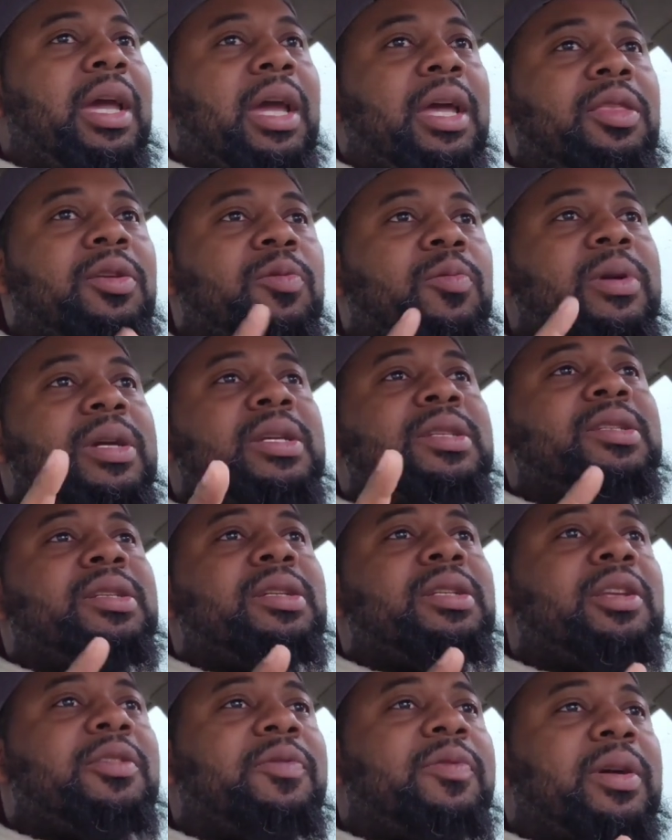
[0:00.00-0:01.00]
And the reason
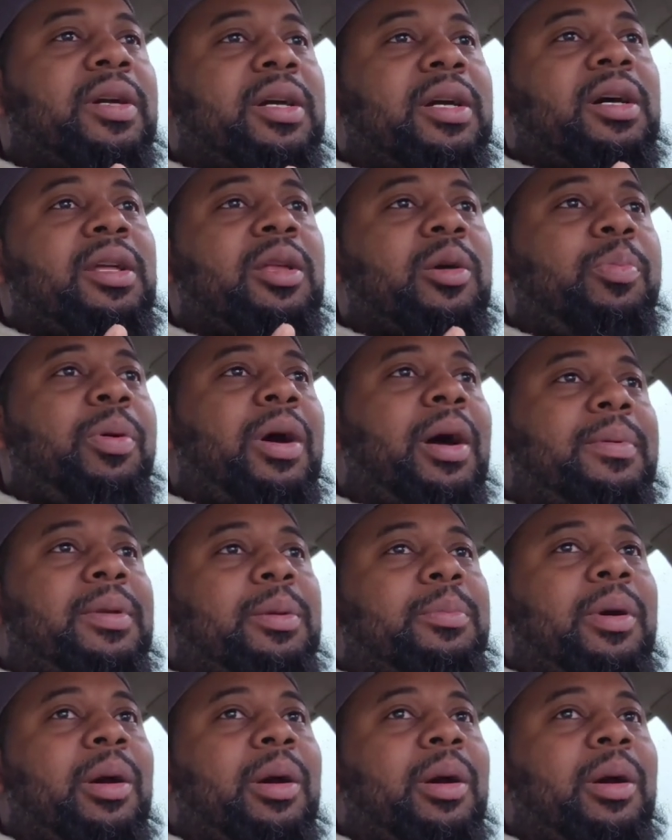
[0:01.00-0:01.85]
a different color popped in